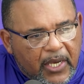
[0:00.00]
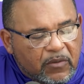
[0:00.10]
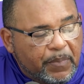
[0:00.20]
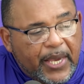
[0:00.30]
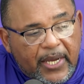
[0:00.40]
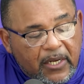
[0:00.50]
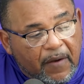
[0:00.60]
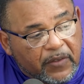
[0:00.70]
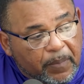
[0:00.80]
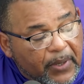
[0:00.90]
He's big
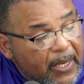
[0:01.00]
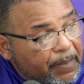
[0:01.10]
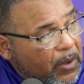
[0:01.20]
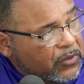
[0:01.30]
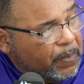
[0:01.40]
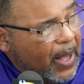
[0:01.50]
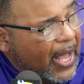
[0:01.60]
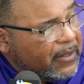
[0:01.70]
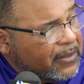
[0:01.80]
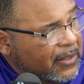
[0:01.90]
enough to play both
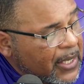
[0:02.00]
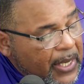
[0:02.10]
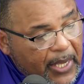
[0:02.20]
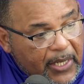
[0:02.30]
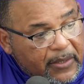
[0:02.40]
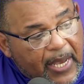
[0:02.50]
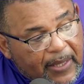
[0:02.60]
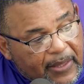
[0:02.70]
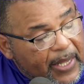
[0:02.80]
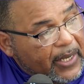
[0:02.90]
spots. And he's
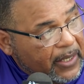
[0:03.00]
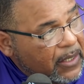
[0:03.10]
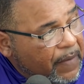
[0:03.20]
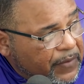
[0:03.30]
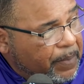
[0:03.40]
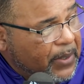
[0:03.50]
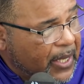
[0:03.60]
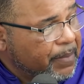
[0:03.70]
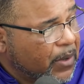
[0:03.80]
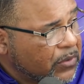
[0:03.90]
athletic enough to
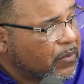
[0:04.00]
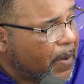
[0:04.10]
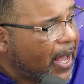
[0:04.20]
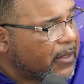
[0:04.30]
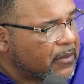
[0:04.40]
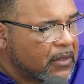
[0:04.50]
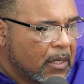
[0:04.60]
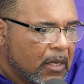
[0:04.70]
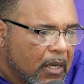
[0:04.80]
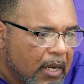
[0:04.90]
play both spots.
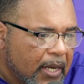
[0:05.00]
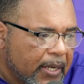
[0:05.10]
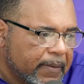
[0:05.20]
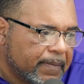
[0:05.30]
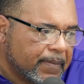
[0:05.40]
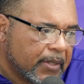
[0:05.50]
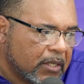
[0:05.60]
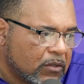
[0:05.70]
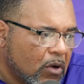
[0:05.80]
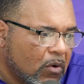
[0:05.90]

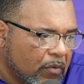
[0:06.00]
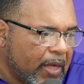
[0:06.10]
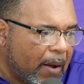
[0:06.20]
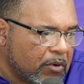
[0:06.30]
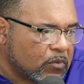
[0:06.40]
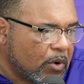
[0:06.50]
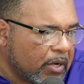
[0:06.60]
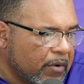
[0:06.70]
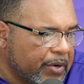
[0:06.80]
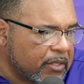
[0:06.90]
And so that was
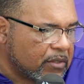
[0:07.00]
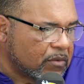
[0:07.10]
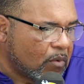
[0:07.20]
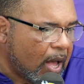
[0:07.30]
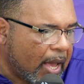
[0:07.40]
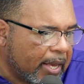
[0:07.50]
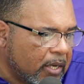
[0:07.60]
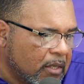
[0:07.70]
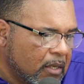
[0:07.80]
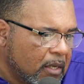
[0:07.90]
one of the reasons
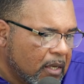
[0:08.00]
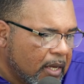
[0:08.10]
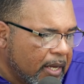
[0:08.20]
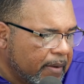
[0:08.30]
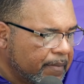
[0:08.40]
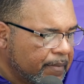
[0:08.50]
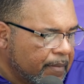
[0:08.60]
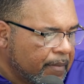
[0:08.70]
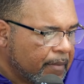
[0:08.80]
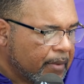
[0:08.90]
why,
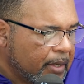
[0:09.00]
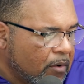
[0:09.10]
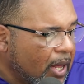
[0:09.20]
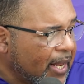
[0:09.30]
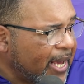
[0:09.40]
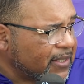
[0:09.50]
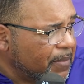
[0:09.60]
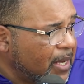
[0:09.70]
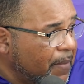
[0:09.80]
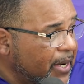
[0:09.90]
you know, I liked
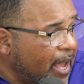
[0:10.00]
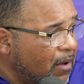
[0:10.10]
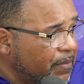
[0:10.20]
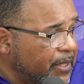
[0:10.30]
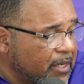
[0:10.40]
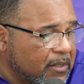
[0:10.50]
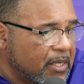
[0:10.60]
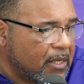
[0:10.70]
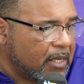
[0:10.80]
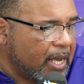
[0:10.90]
him coming out, because
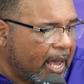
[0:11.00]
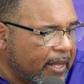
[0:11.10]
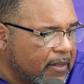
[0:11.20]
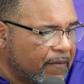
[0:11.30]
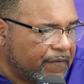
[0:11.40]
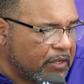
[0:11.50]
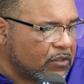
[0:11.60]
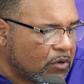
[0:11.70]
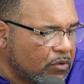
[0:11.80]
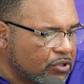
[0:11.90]
he had the
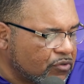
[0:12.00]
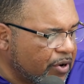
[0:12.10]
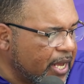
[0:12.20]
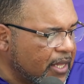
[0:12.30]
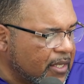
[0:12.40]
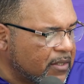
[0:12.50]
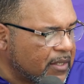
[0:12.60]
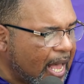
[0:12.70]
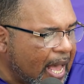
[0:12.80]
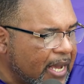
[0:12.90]
physical strength and
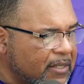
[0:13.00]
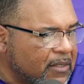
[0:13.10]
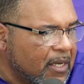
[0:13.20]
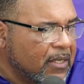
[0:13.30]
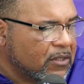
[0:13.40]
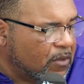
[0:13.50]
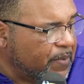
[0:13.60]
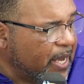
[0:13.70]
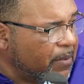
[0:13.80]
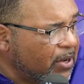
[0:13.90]
size to
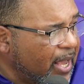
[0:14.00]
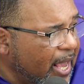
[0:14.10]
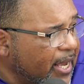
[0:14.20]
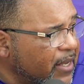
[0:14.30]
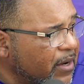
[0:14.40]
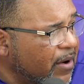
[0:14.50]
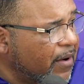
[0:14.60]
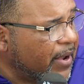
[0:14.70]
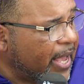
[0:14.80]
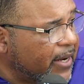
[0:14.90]
be able to hang in
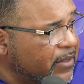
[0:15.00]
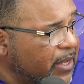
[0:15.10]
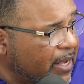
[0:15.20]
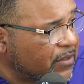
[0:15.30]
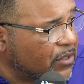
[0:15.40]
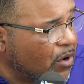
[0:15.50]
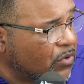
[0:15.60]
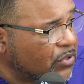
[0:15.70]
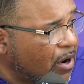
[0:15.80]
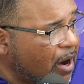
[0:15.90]
there as a
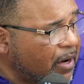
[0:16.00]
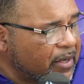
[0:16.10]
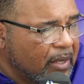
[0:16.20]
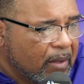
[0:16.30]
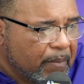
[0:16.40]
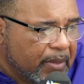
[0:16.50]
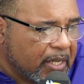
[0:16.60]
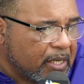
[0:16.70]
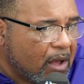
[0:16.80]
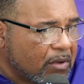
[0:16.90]
nose guard. But
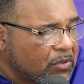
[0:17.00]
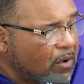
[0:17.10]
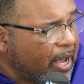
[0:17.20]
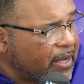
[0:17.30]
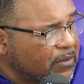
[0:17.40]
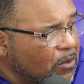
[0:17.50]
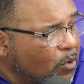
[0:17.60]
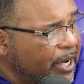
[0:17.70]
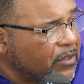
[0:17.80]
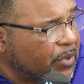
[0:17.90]
then he also has some
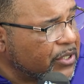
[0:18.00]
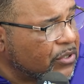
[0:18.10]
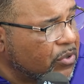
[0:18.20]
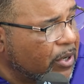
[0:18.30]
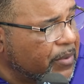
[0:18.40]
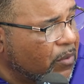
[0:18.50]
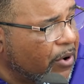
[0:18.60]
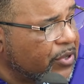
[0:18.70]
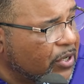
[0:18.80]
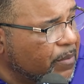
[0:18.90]
quick twitch to him to
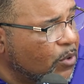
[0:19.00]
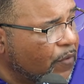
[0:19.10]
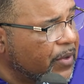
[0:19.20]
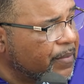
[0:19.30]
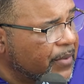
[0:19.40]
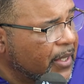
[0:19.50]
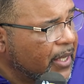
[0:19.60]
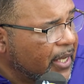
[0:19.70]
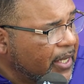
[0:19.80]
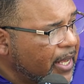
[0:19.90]
where you can move him
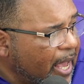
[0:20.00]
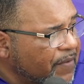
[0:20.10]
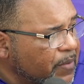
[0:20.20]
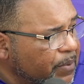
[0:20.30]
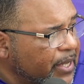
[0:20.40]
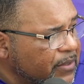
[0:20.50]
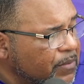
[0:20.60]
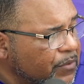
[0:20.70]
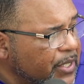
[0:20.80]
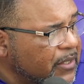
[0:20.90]
and have him play
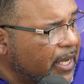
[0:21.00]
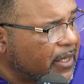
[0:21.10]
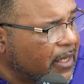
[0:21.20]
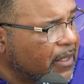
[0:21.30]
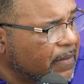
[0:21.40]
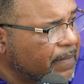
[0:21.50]
some three technique.